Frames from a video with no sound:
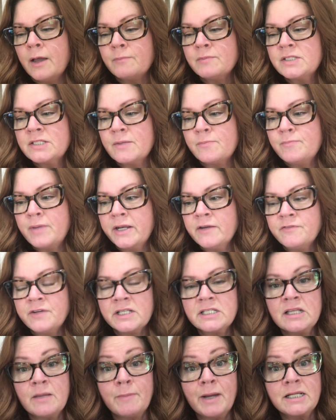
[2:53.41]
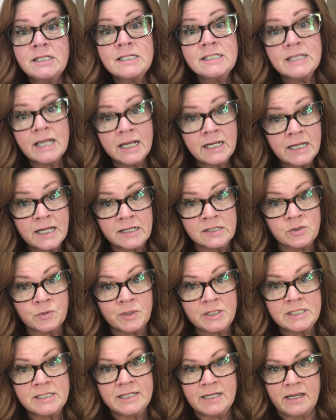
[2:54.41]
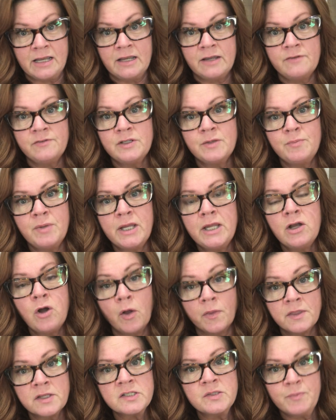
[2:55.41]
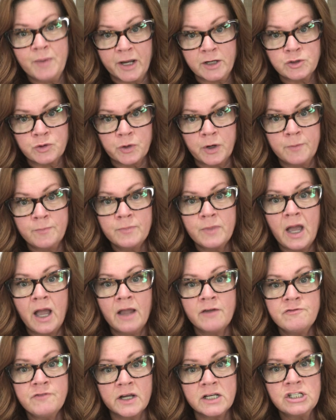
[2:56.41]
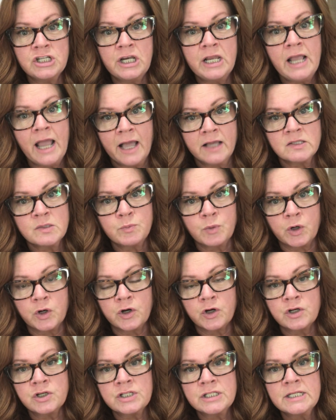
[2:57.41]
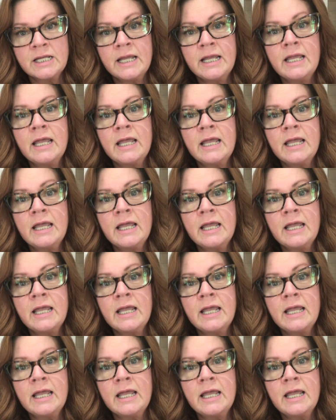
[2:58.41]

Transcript: Some benefits that my son has received, being on the spectrum, high-functioning Asperger's,